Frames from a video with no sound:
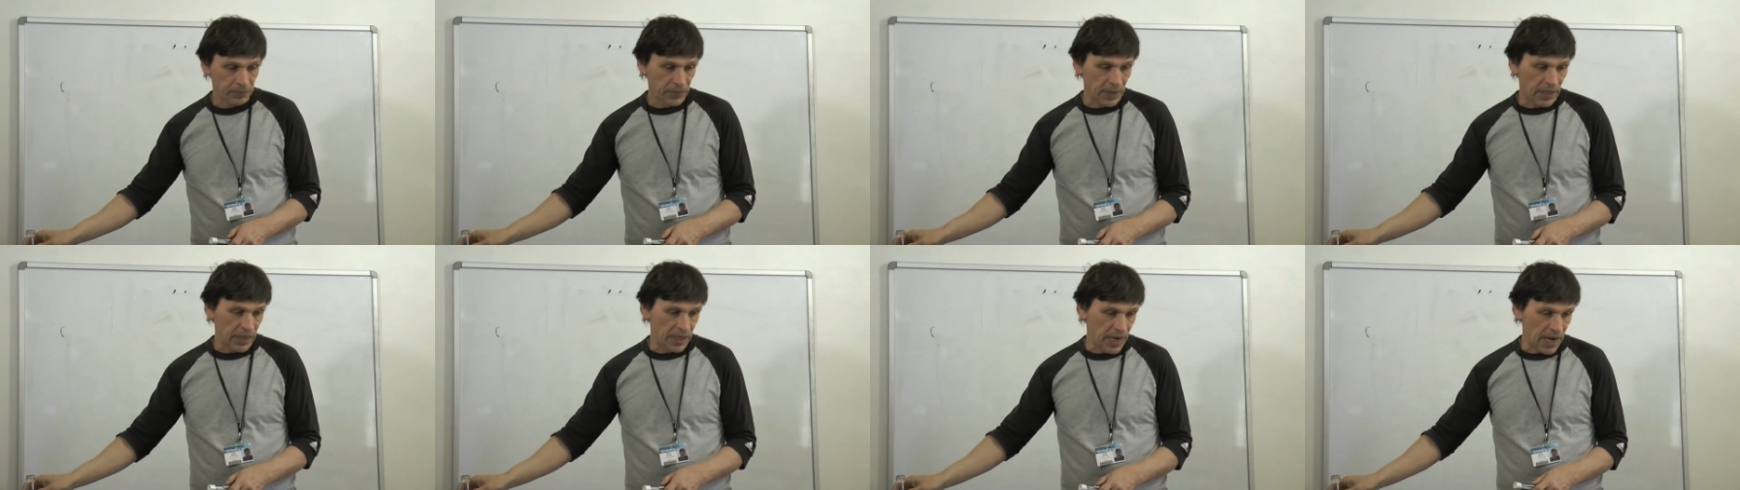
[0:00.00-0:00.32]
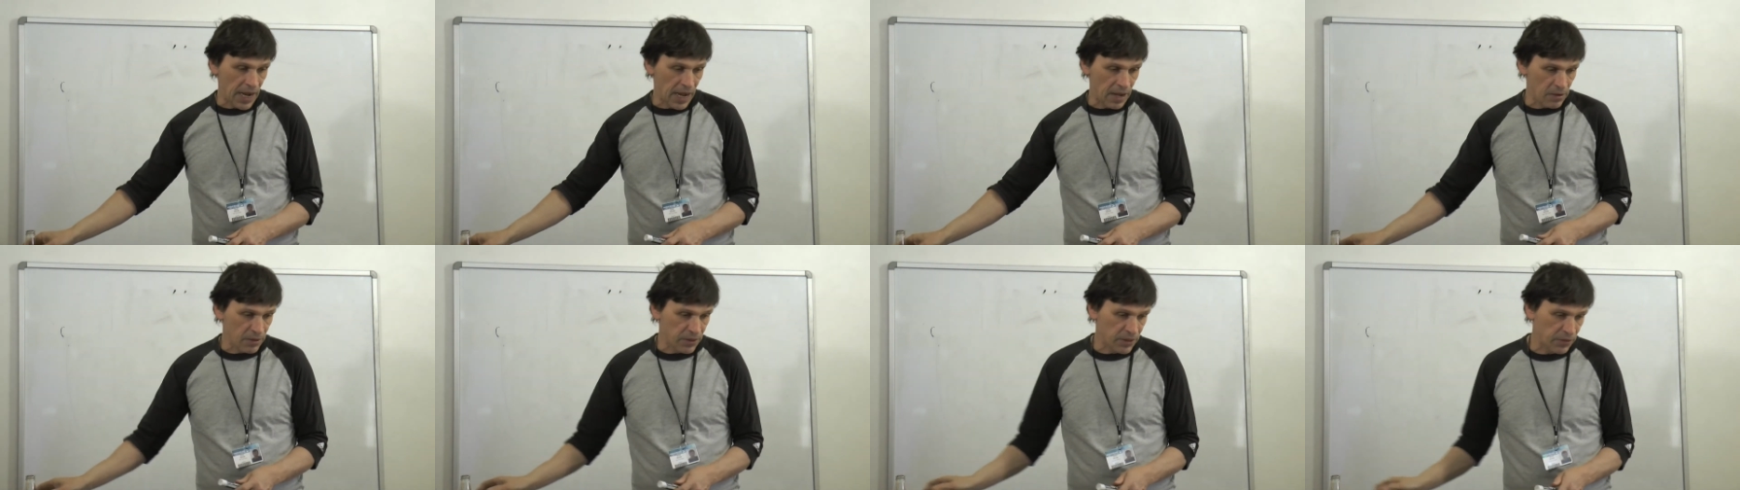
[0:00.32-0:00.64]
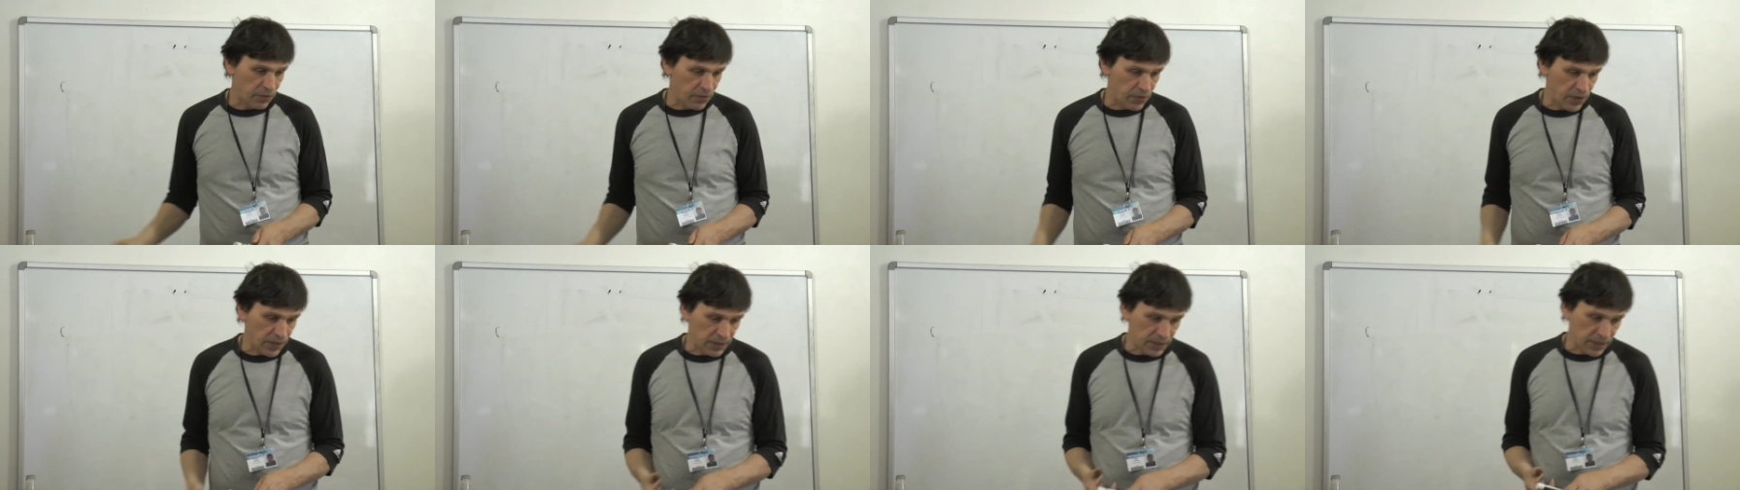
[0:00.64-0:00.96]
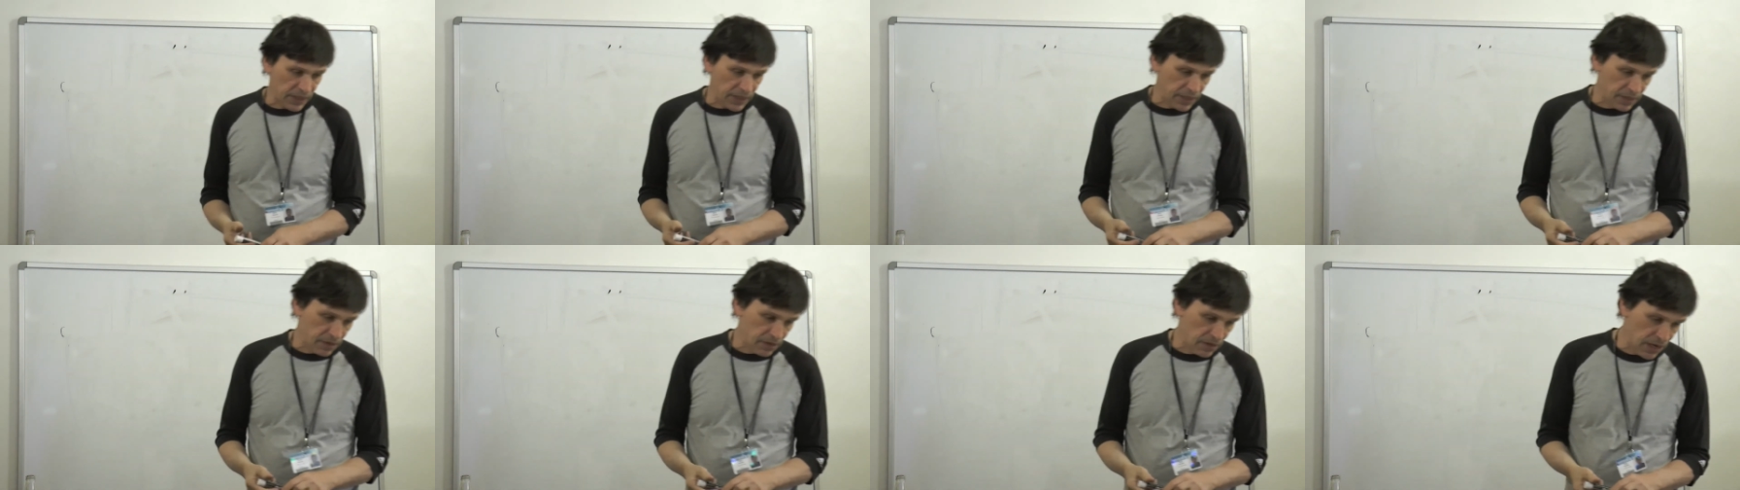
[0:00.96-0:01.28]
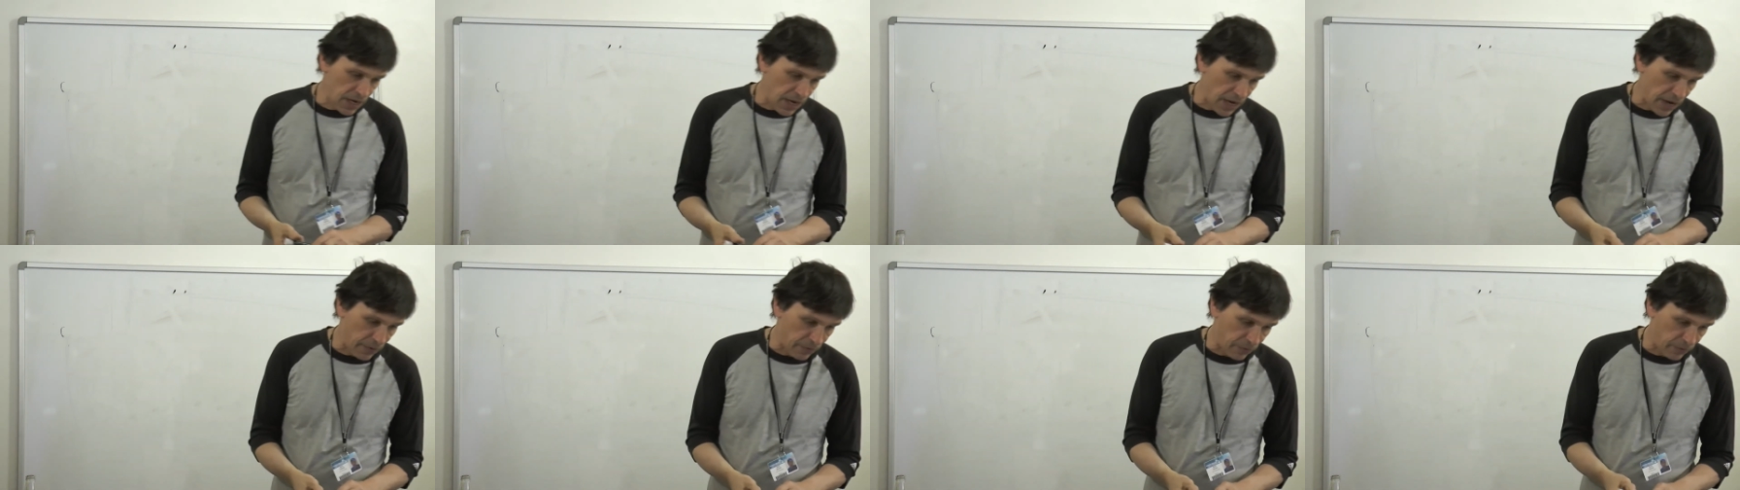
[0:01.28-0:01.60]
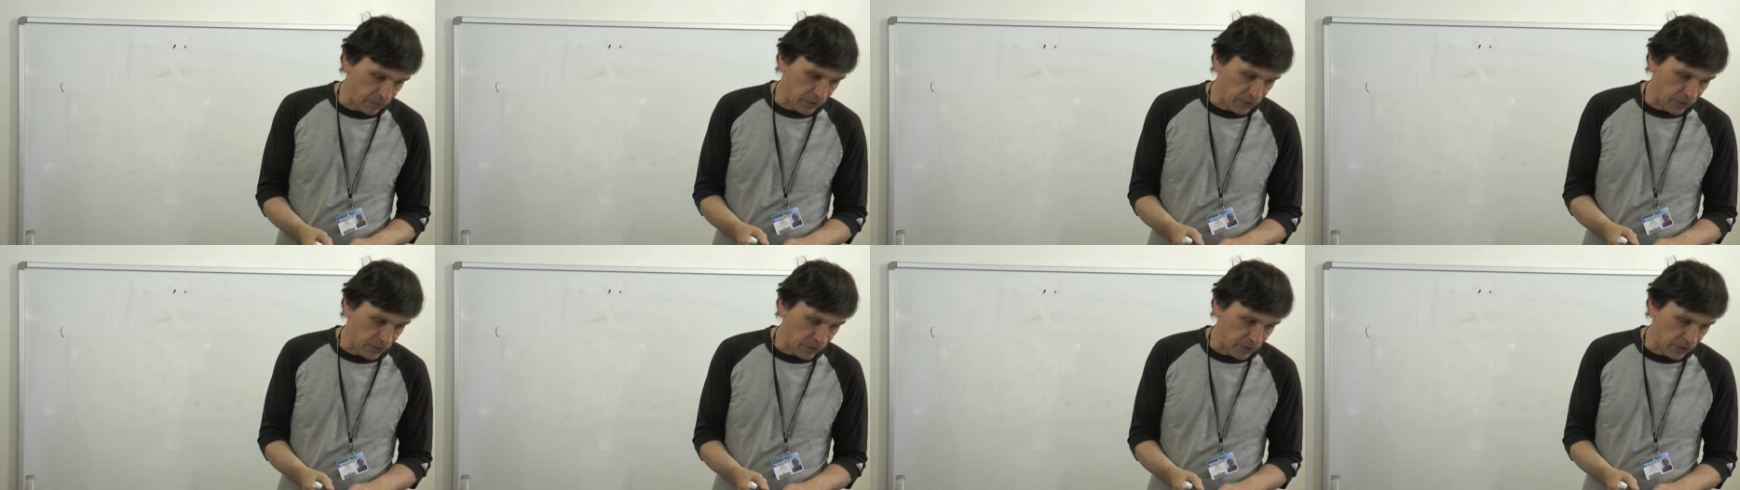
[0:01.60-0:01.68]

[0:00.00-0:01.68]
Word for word: and how it's affecting your life.